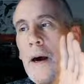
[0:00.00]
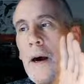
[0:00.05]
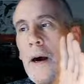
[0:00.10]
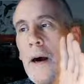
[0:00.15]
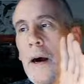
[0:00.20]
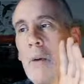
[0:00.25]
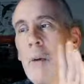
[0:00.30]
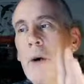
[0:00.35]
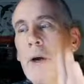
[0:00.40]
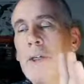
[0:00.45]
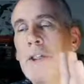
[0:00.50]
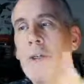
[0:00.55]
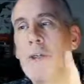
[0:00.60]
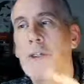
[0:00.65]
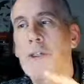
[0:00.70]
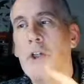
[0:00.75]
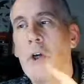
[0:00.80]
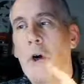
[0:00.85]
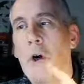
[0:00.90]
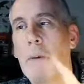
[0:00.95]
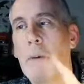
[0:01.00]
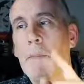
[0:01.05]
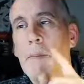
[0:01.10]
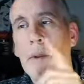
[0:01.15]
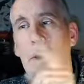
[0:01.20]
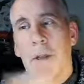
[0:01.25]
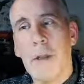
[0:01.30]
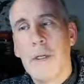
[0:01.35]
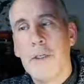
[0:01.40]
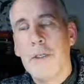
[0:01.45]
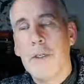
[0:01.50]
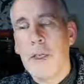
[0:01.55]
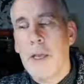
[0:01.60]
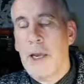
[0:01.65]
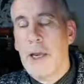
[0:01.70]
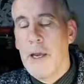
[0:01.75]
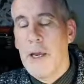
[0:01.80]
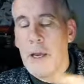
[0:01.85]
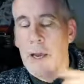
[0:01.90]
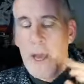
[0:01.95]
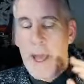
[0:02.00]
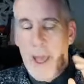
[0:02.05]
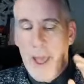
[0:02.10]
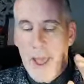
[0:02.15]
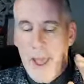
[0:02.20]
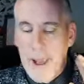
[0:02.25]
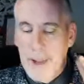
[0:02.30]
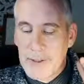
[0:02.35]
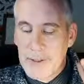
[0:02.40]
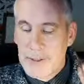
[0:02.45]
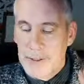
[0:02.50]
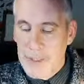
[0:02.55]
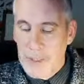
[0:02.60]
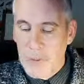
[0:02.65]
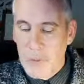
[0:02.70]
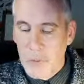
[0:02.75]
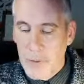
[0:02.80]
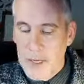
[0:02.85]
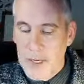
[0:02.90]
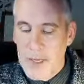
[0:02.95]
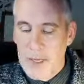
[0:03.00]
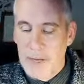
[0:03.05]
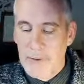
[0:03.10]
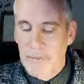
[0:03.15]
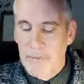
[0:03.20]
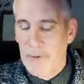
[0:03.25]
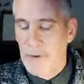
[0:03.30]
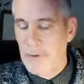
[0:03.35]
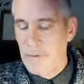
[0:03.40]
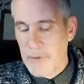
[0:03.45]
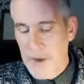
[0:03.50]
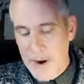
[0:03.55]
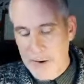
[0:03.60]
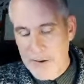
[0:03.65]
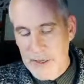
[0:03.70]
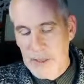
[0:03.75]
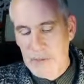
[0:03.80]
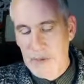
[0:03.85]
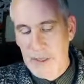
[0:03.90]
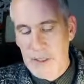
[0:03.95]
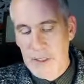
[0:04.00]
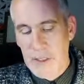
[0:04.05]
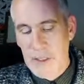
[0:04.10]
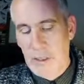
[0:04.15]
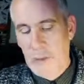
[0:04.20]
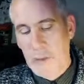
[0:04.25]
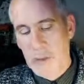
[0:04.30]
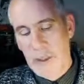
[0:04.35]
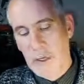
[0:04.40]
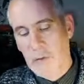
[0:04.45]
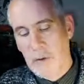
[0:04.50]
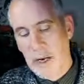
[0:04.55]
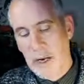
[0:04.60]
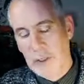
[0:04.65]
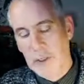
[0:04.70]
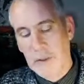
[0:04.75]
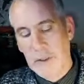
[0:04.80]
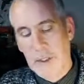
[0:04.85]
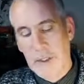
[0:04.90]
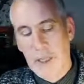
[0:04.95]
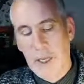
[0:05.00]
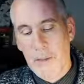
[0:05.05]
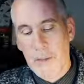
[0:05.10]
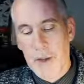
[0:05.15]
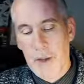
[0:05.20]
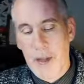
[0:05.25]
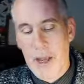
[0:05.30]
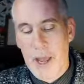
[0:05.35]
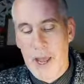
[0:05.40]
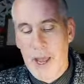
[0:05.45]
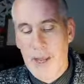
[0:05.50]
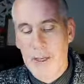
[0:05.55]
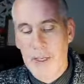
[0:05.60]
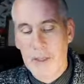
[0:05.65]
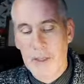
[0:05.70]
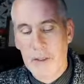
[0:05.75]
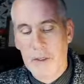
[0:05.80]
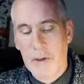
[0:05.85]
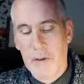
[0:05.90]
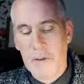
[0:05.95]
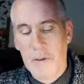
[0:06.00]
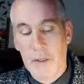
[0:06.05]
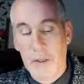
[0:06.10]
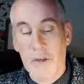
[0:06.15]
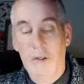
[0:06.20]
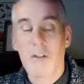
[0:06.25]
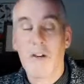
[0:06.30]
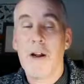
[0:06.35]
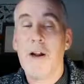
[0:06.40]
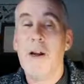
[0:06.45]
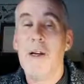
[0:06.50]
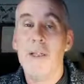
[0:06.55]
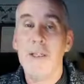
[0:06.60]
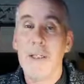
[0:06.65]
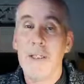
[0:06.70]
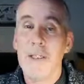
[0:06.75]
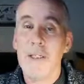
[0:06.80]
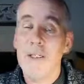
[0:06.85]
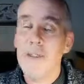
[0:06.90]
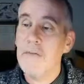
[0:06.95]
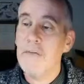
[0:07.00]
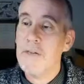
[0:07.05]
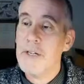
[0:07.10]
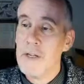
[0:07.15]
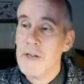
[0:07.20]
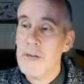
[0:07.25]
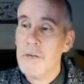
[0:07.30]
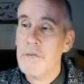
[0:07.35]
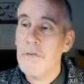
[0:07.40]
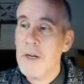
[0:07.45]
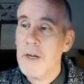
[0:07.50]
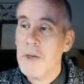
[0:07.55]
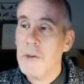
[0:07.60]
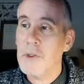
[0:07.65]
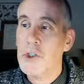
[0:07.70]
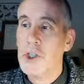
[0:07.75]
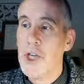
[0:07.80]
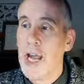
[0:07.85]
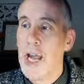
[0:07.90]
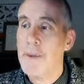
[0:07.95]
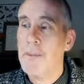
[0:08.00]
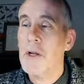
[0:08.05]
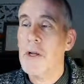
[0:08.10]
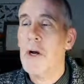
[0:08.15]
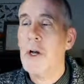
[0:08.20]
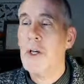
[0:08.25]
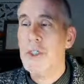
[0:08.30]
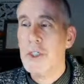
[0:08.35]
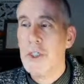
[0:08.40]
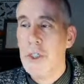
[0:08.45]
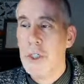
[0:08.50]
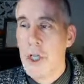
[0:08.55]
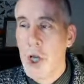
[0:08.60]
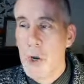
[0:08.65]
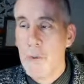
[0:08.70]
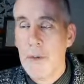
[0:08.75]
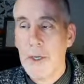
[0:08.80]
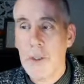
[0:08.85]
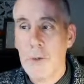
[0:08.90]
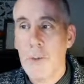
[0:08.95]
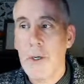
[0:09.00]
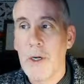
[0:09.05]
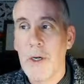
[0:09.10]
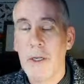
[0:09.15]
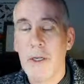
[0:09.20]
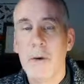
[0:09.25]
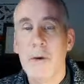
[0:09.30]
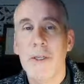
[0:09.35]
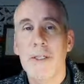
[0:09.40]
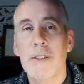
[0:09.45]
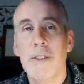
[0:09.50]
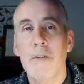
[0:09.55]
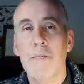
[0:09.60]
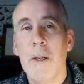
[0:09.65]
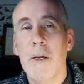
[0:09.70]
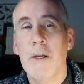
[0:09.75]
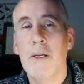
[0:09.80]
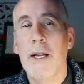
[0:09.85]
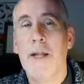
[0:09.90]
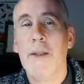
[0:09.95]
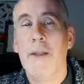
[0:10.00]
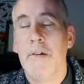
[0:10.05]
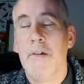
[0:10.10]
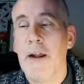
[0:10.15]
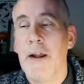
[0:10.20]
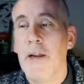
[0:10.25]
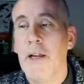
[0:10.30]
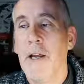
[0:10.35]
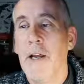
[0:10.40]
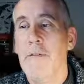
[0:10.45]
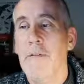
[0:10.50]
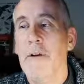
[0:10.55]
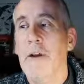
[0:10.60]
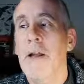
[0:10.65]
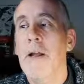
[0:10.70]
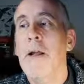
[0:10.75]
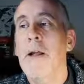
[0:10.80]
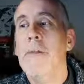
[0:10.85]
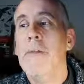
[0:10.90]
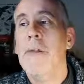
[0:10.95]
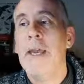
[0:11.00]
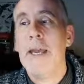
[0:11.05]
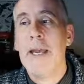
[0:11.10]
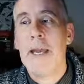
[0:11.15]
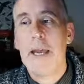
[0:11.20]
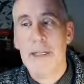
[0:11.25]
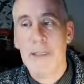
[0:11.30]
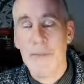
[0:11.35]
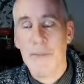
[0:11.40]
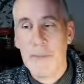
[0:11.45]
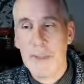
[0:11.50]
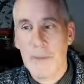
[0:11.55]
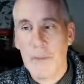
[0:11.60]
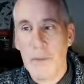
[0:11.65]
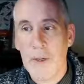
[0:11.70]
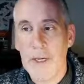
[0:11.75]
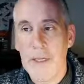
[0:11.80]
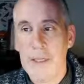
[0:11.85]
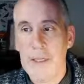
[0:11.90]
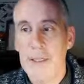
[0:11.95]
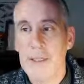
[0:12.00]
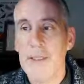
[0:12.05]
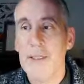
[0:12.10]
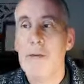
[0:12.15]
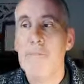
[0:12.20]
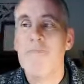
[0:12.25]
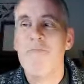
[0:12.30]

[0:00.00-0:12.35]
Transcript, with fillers: I worked on a job last year and didn't weed it for various reasons. I wasn't around during the summer and it's gone to grass and it's a real, real shame. So much work gone into planting out the ground cover. It hasn't been weeded.